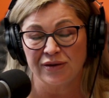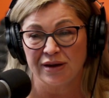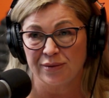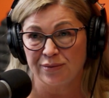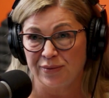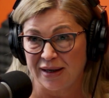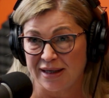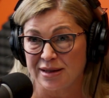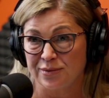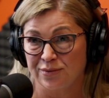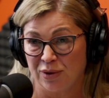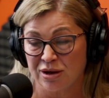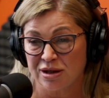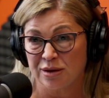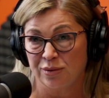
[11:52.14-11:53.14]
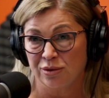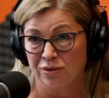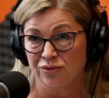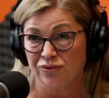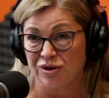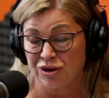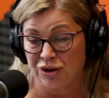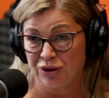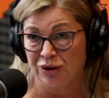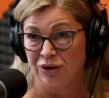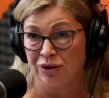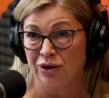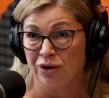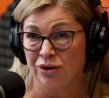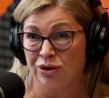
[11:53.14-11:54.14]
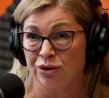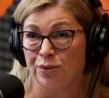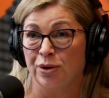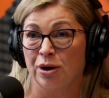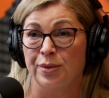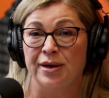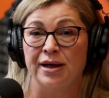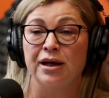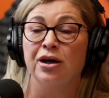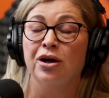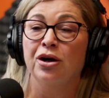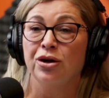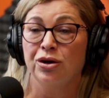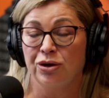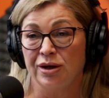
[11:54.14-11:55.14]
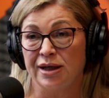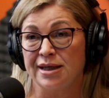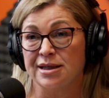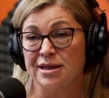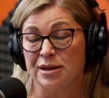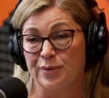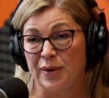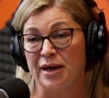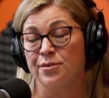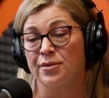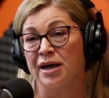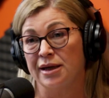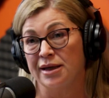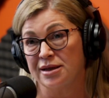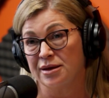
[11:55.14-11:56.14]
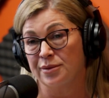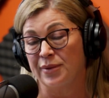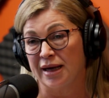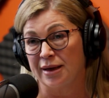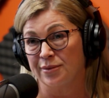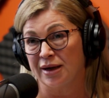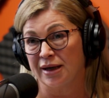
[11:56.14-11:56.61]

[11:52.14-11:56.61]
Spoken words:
the best possible return on your property, you need to spend money to make